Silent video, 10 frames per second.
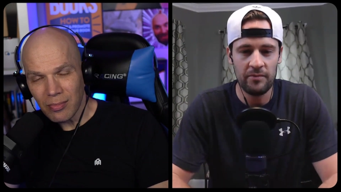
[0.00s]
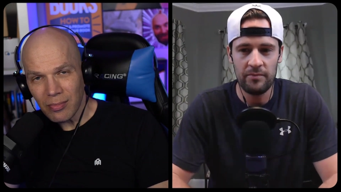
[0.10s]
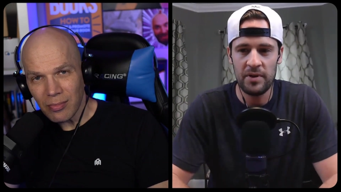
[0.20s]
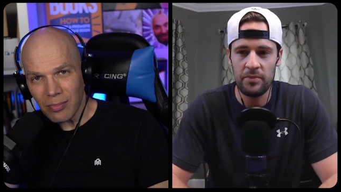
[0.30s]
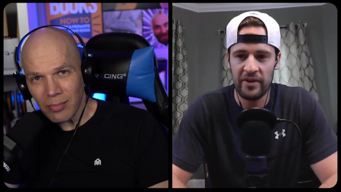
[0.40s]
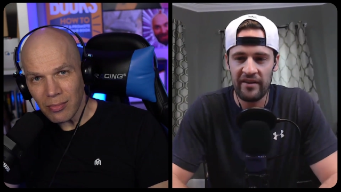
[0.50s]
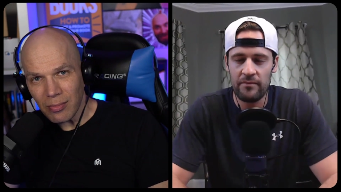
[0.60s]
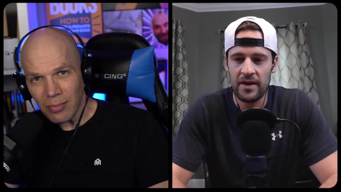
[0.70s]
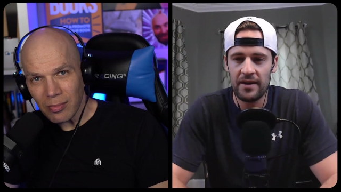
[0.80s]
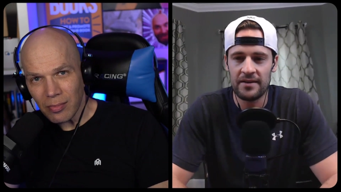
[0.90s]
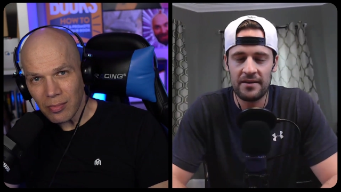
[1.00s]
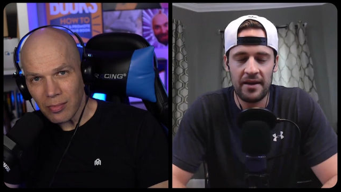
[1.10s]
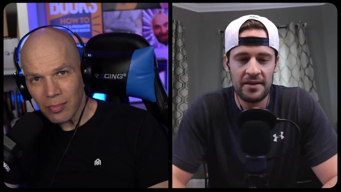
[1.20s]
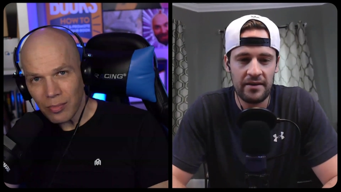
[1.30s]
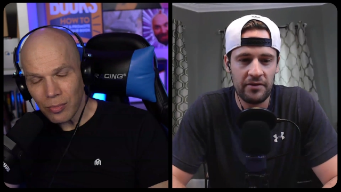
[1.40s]
Speaker 1: you know, people I've met
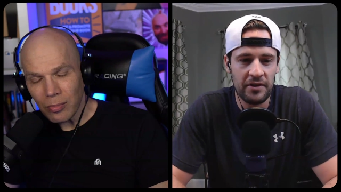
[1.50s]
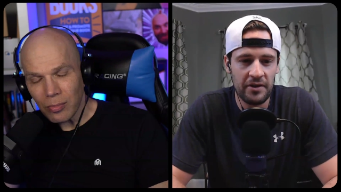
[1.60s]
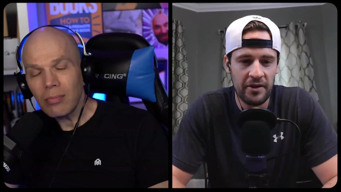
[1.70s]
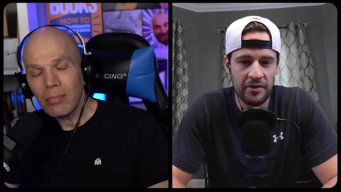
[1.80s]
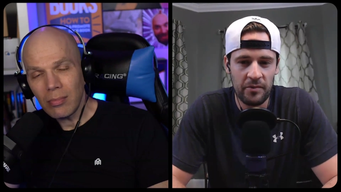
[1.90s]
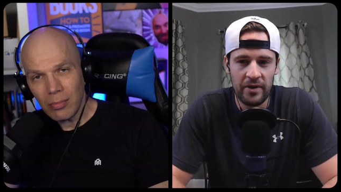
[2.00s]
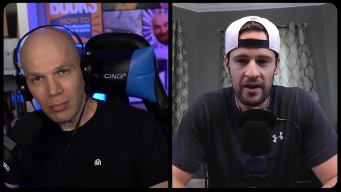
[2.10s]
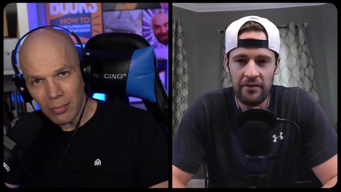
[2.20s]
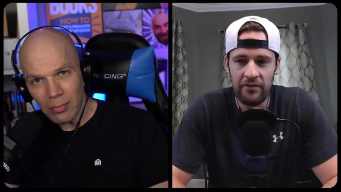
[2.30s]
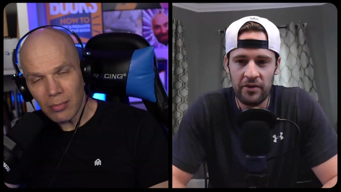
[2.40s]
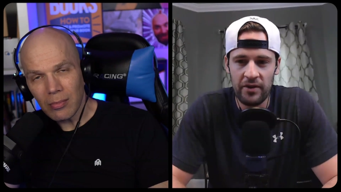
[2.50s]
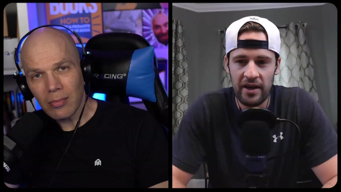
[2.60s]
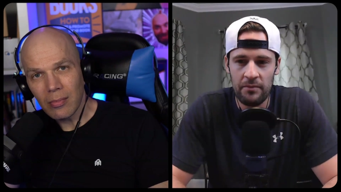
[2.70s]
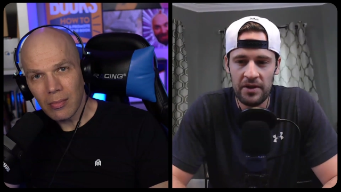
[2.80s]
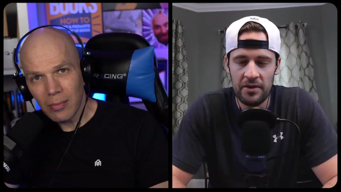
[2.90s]
and things I've learned along the way, I
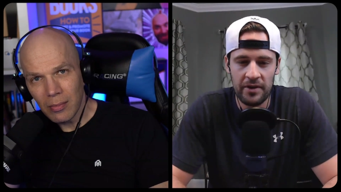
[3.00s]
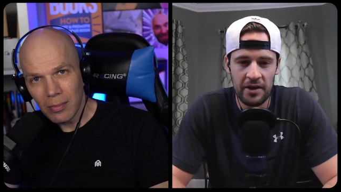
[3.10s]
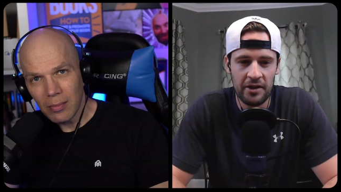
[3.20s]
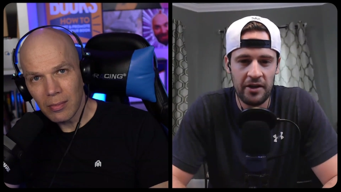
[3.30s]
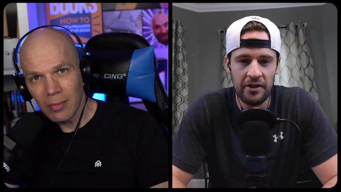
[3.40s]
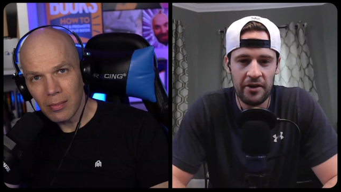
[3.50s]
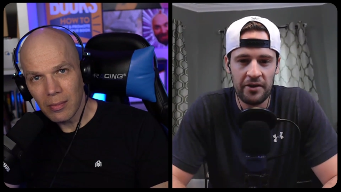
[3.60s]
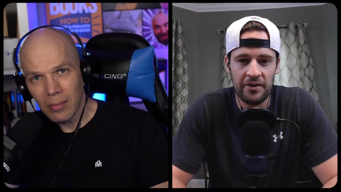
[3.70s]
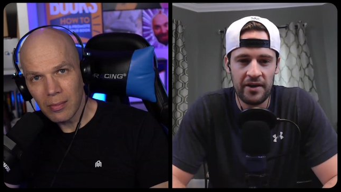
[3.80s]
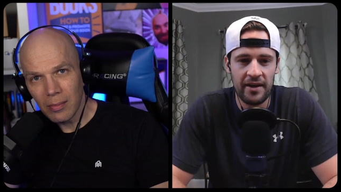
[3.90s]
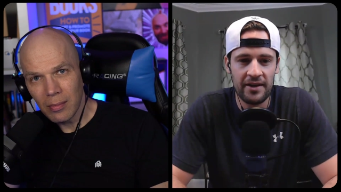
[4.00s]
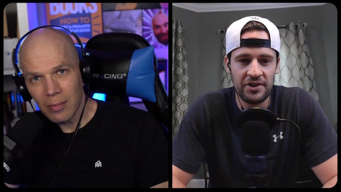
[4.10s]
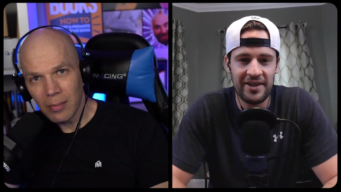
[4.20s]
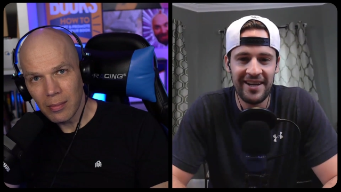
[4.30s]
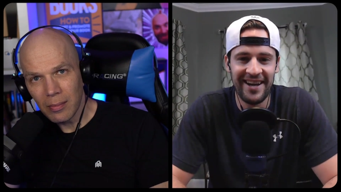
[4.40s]
feel like I've been doing it a lot longer than
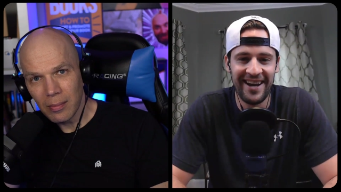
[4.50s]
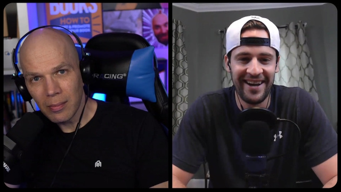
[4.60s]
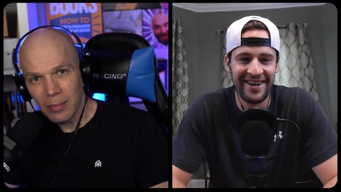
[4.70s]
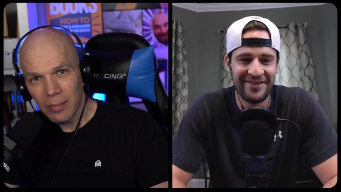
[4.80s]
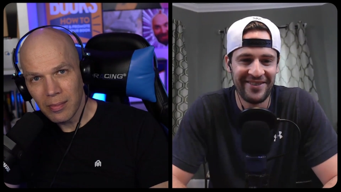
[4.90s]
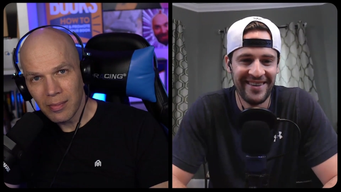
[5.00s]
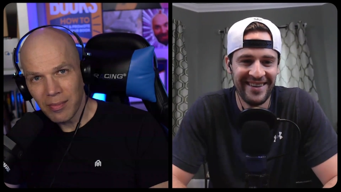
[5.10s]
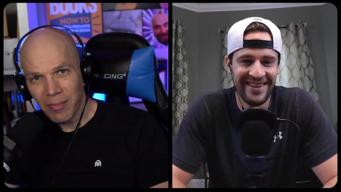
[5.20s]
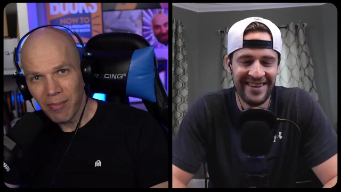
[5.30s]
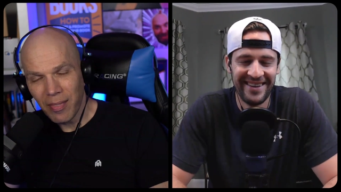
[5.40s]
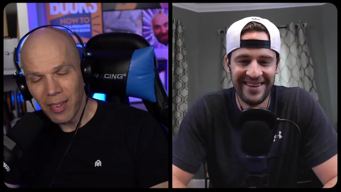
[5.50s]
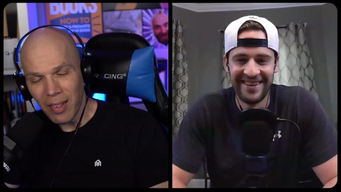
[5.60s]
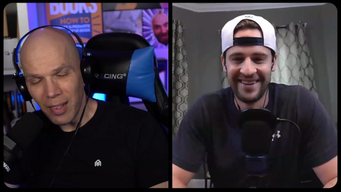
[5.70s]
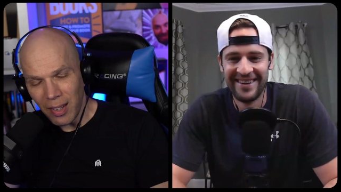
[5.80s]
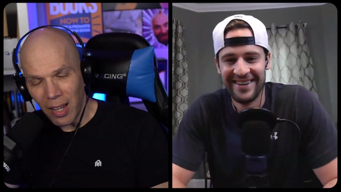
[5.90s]
I actually have.
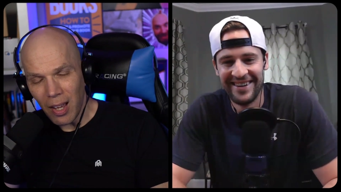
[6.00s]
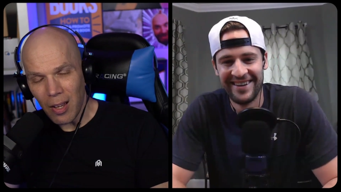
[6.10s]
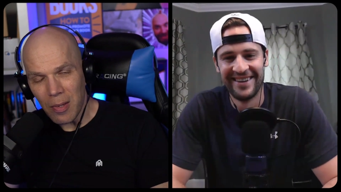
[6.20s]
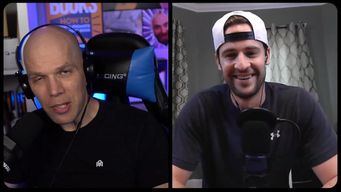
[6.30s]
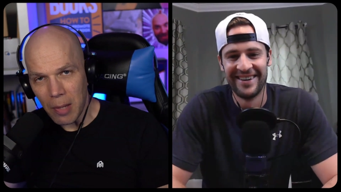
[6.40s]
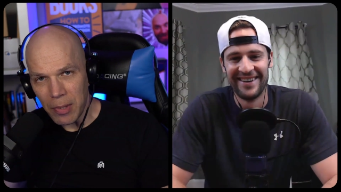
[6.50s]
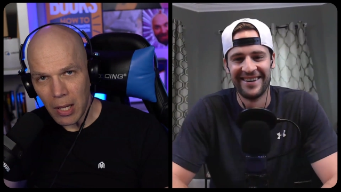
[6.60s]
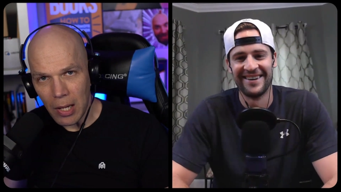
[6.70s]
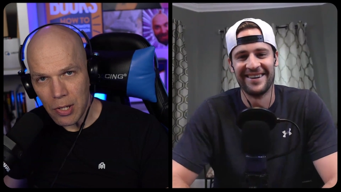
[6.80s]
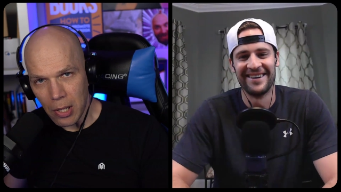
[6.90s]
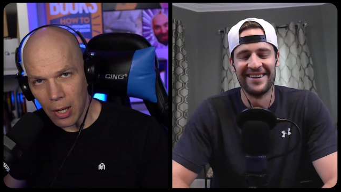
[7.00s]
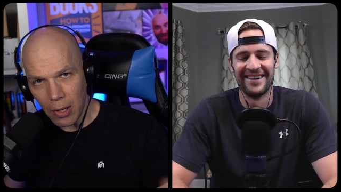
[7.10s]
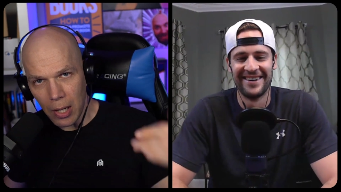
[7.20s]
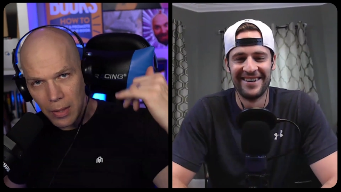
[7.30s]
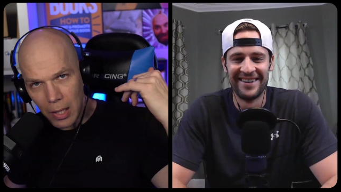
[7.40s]
Speaker 2: Yeah, something I shared
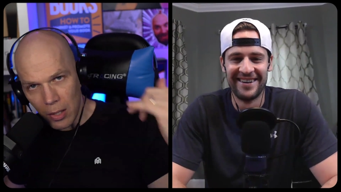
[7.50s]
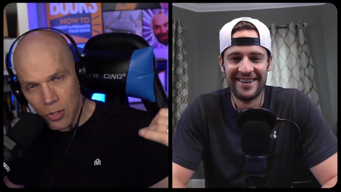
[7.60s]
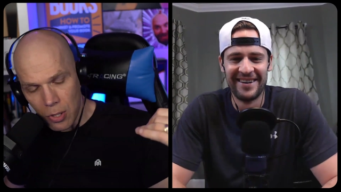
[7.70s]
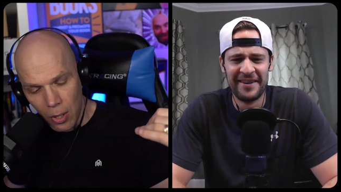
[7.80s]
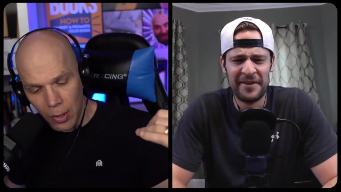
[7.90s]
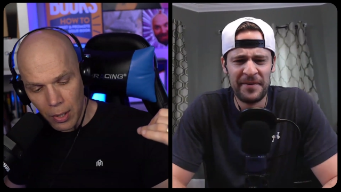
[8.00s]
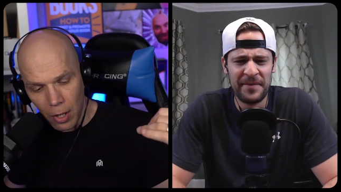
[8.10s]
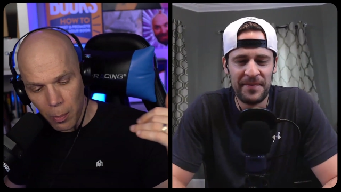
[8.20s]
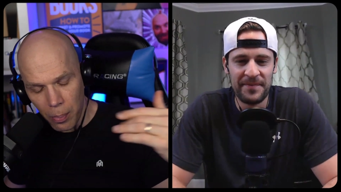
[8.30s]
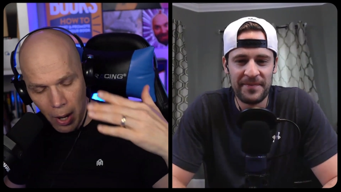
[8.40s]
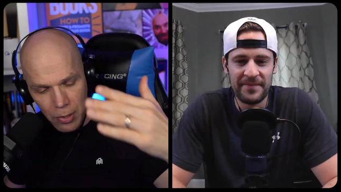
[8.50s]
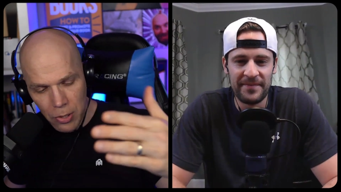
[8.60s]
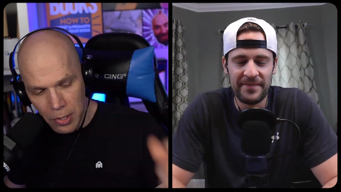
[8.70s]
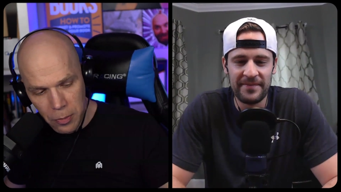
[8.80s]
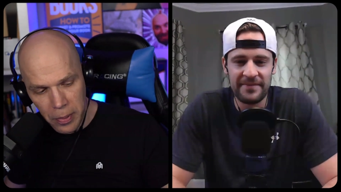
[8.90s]
in the intro here prior to
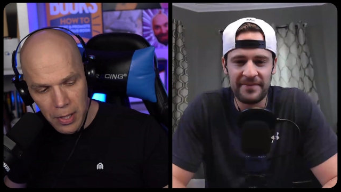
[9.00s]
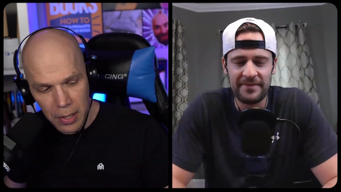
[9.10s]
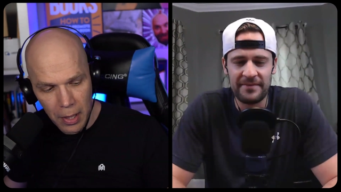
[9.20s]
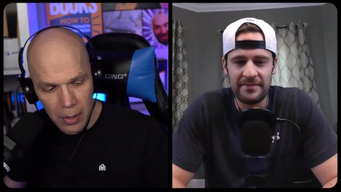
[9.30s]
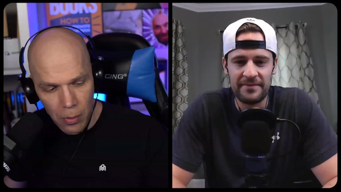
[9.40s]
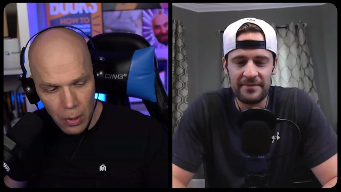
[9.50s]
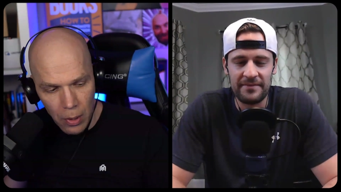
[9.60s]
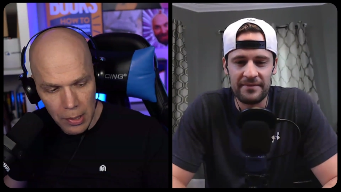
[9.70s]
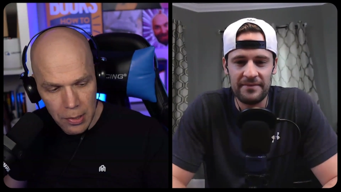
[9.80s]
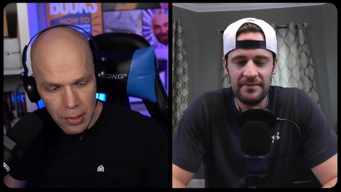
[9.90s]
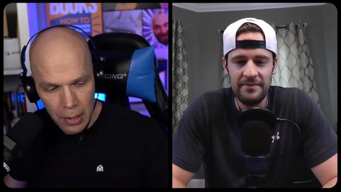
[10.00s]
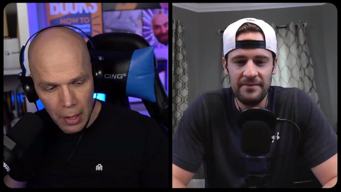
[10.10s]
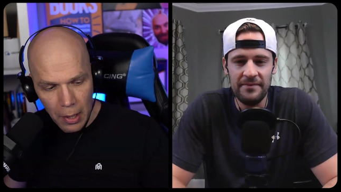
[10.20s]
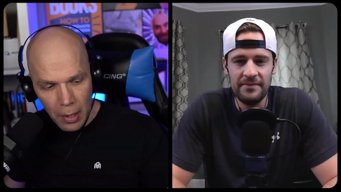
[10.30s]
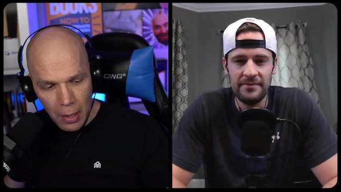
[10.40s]
us speaking was
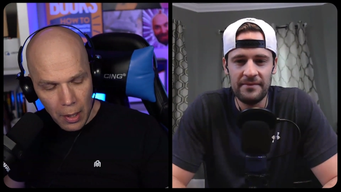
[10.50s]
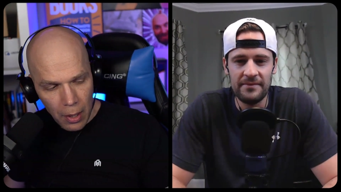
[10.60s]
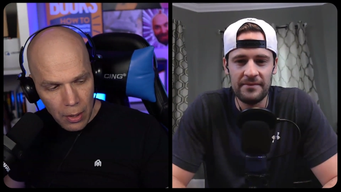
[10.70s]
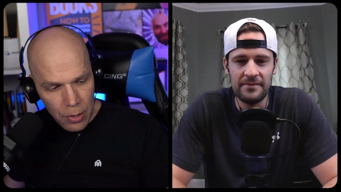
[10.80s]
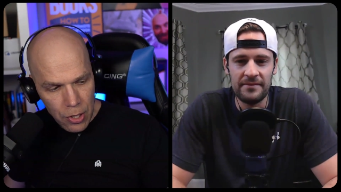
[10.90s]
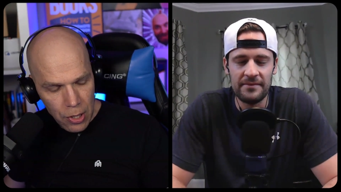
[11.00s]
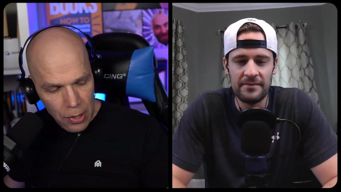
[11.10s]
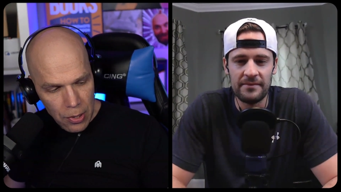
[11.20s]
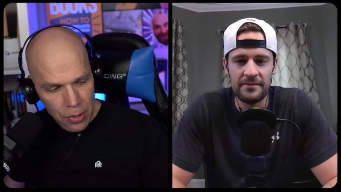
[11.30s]
just